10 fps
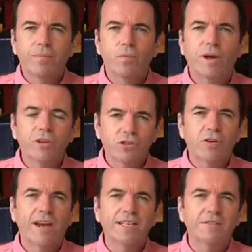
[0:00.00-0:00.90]
When you're
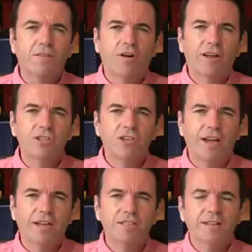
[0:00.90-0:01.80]
trading foreign
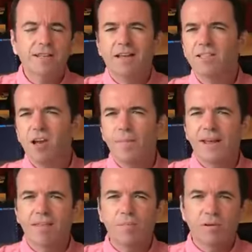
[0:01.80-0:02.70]
exchange, I think like so
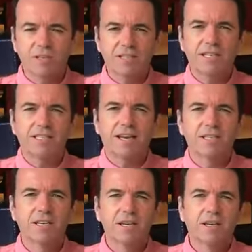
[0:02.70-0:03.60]
many other products these
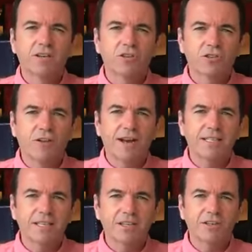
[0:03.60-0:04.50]
days, you're
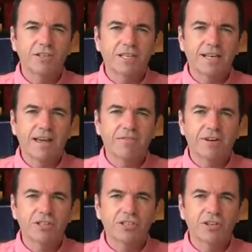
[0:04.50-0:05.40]
trading using
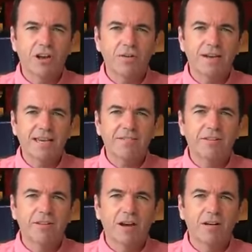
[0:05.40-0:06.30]
leverage. So
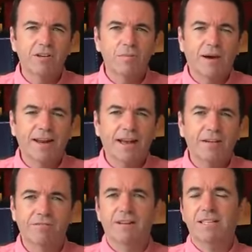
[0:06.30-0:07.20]
even though you might
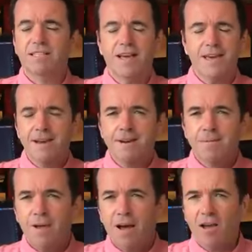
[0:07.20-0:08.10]
have, let's say,
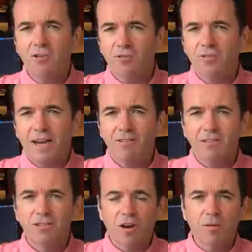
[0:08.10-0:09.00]
a
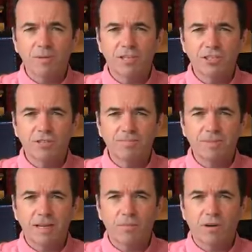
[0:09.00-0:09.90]
$100,000 position
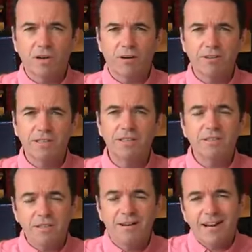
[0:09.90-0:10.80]
in one currency,
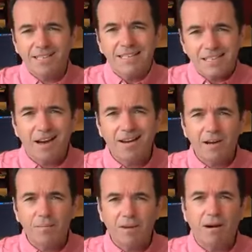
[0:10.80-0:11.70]
you don't actually tie
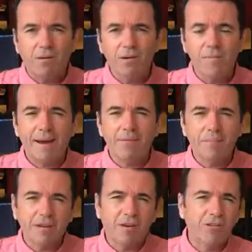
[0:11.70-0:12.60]
up the whole amount,
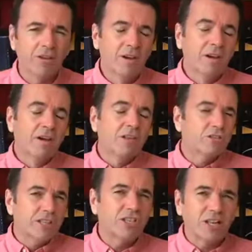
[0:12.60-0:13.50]
because
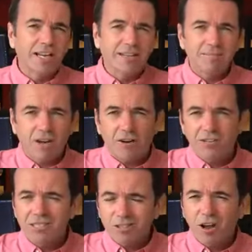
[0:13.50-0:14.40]
traditionally
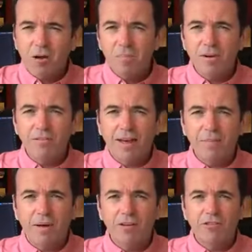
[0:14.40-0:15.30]
currencies don't move
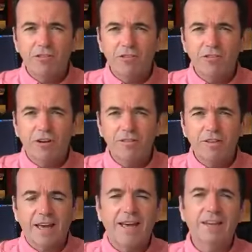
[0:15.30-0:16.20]
that much during the
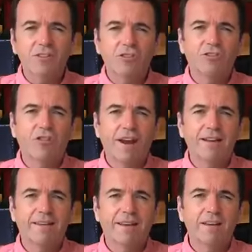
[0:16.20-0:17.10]
day. You're
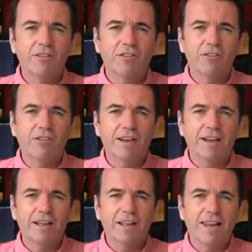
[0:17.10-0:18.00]
trading
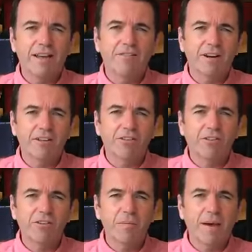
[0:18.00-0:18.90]
using leverage.
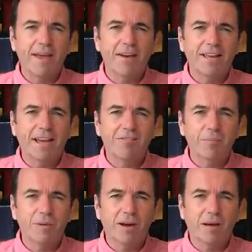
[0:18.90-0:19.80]
So you may only have to
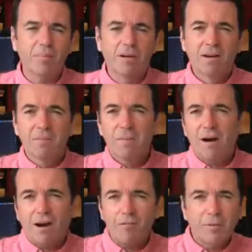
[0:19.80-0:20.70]
put up
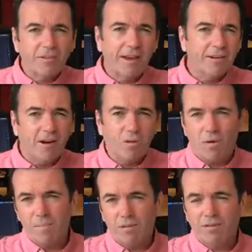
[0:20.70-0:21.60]
0.5% or
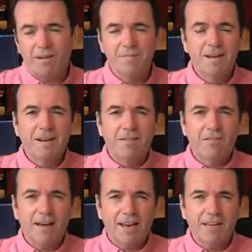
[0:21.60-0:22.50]
1%
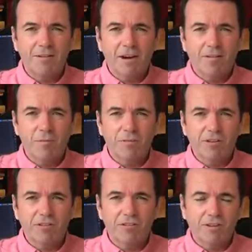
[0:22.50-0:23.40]
value of the
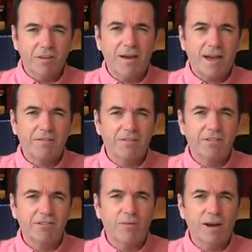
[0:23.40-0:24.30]
position. So you have the
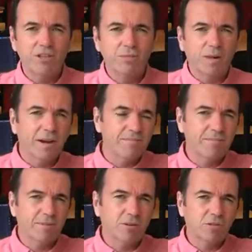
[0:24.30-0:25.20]
situation where
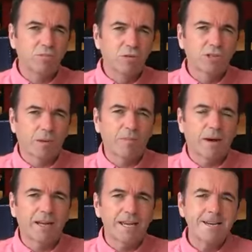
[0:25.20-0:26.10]
a small sum of
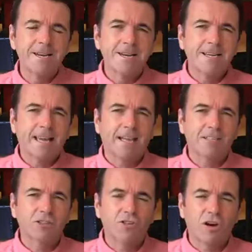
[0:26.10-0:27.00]
money can
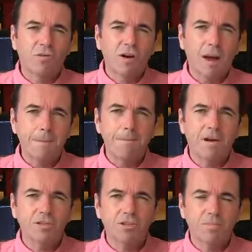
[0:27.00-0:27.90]
control a
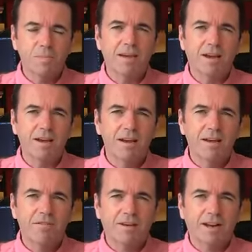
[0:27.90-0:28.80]
much bigger
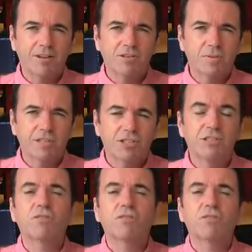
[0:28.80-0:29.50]
financial position.